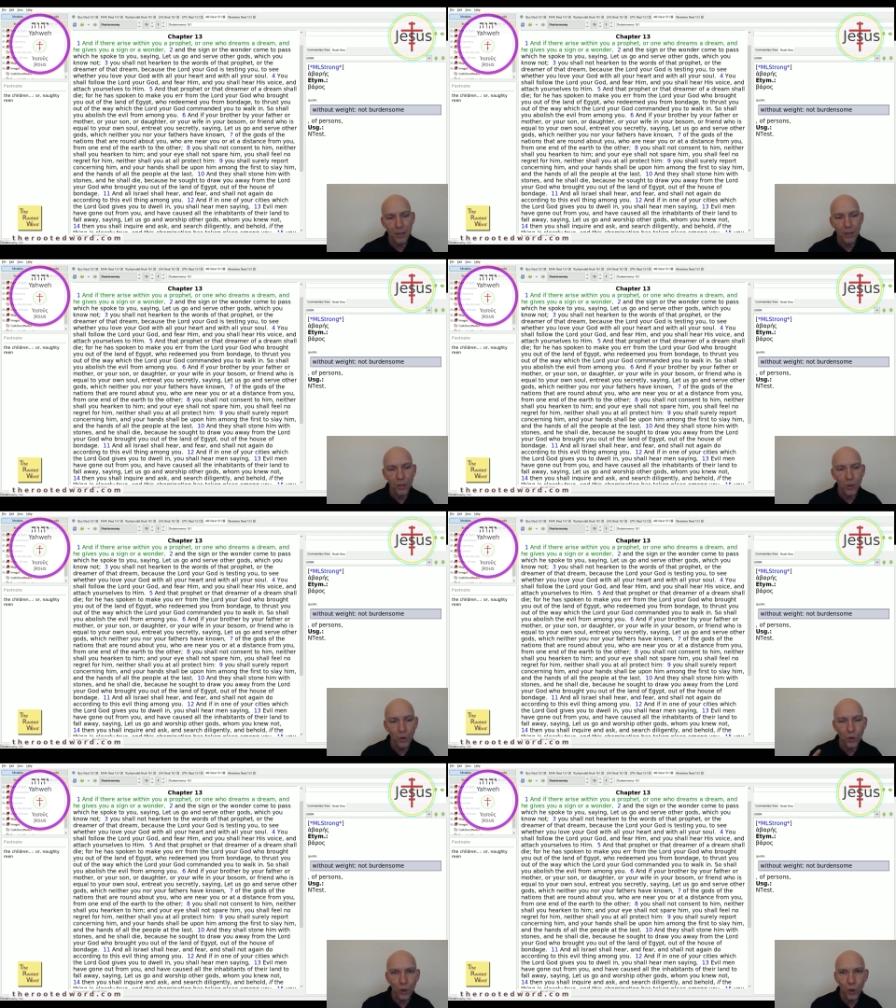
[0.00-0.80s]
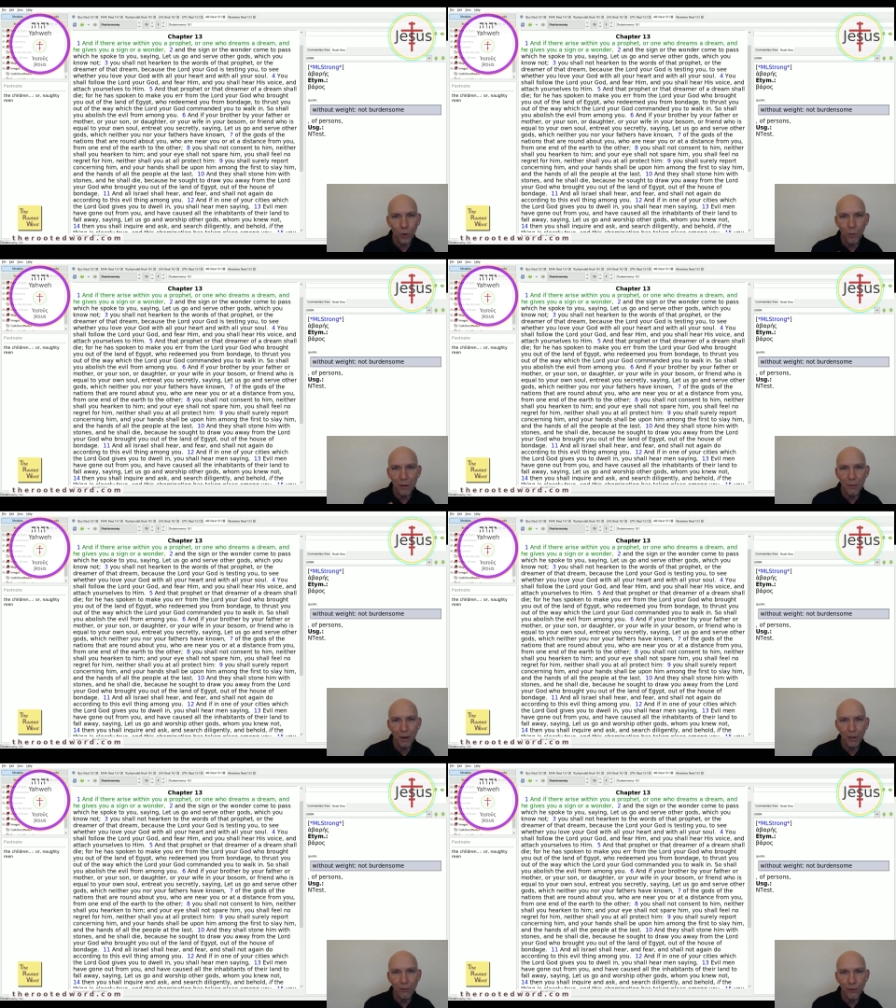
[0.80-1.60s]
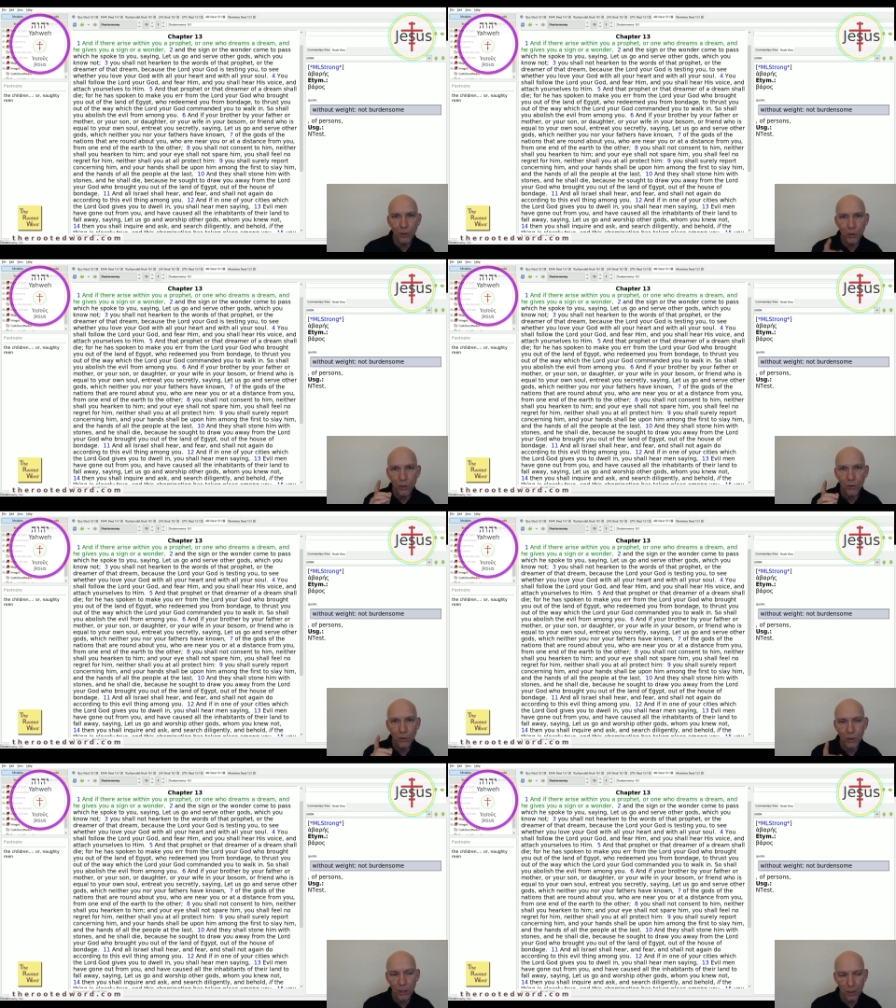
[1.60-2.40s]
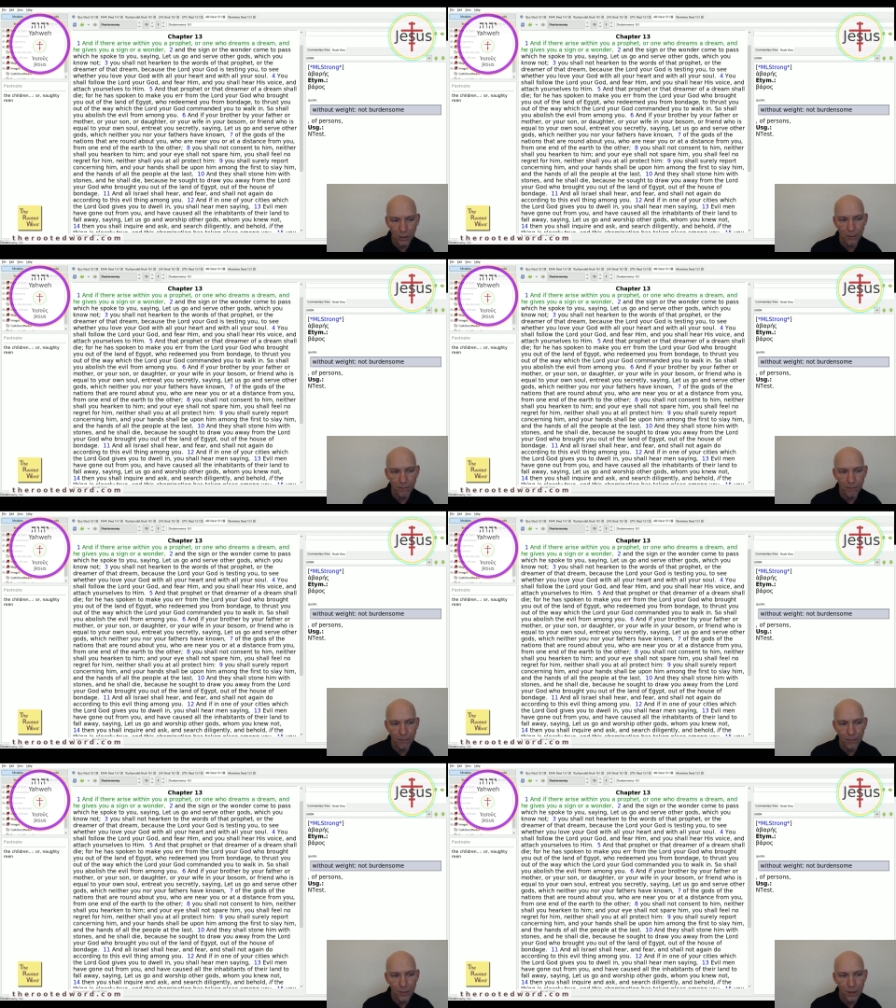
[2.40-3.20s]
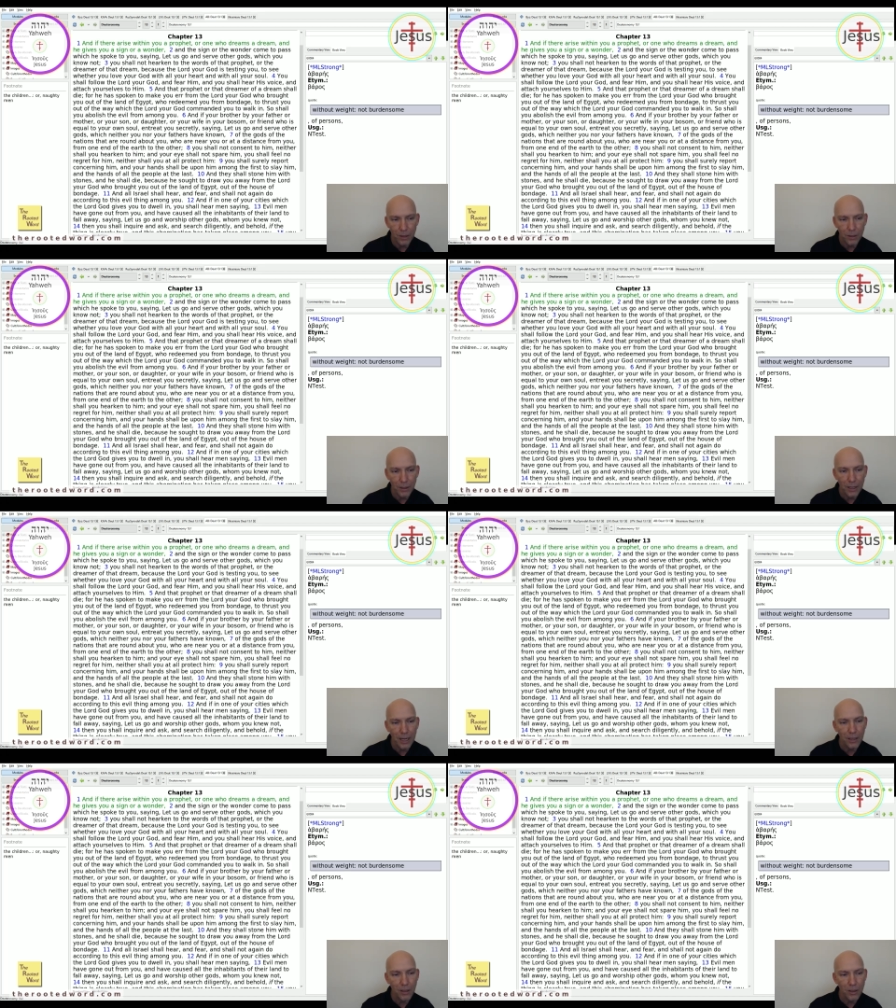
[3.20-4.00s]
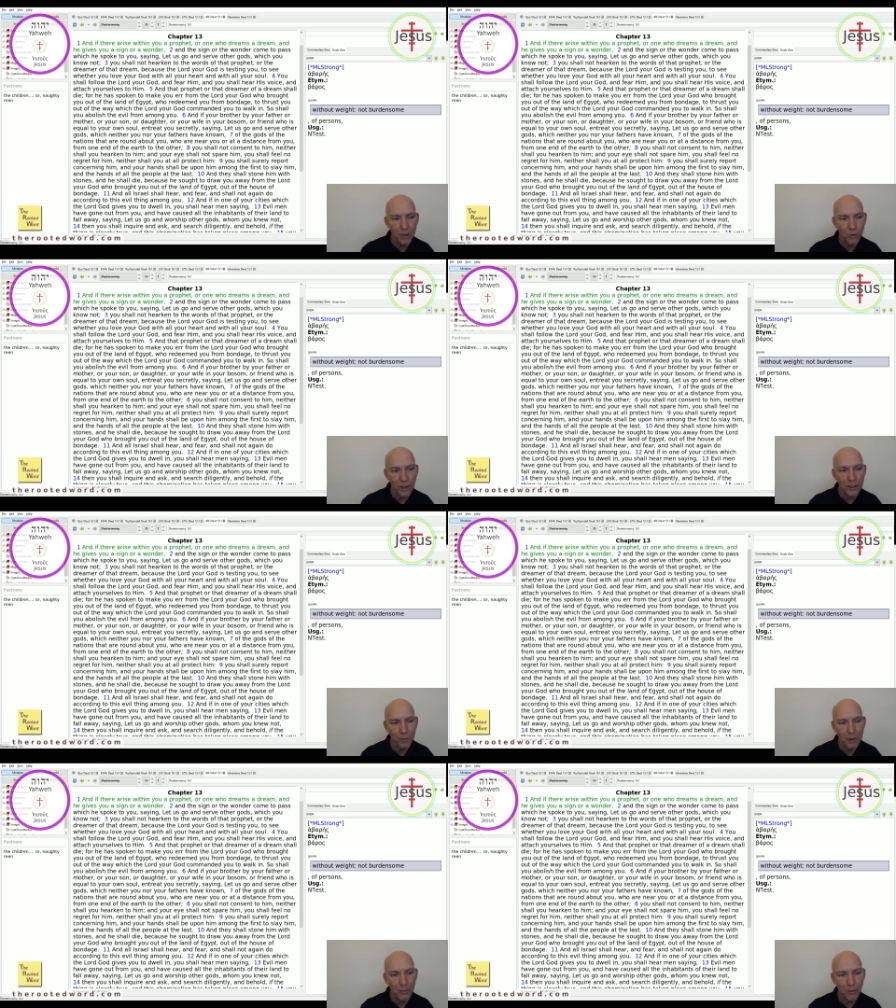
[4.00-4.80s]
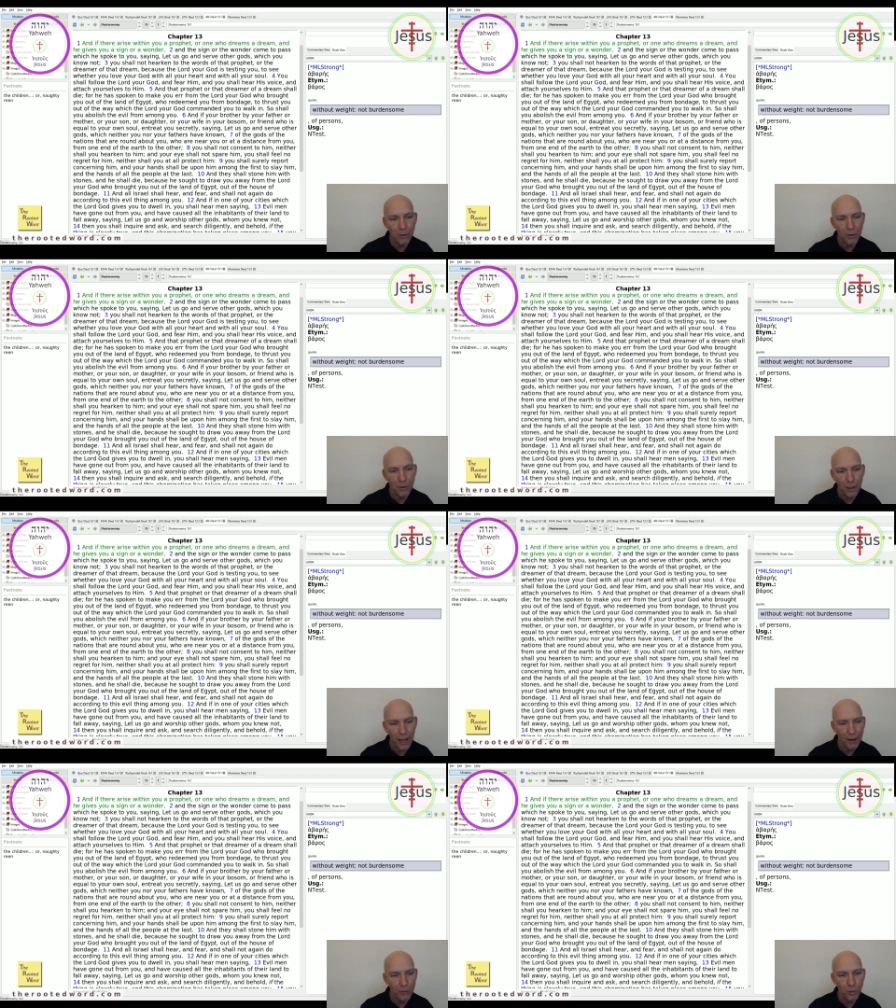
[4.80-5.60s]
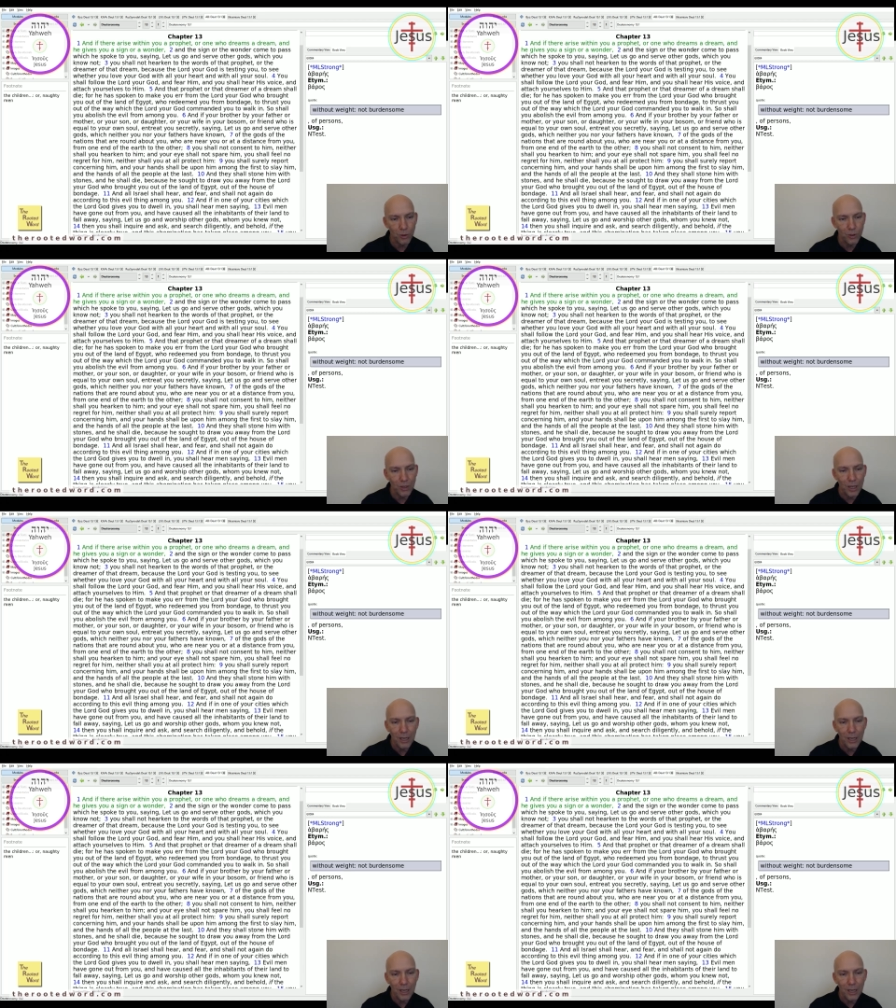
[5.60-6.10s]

So you will be among the first to kill him, and the rest of the people afterwards.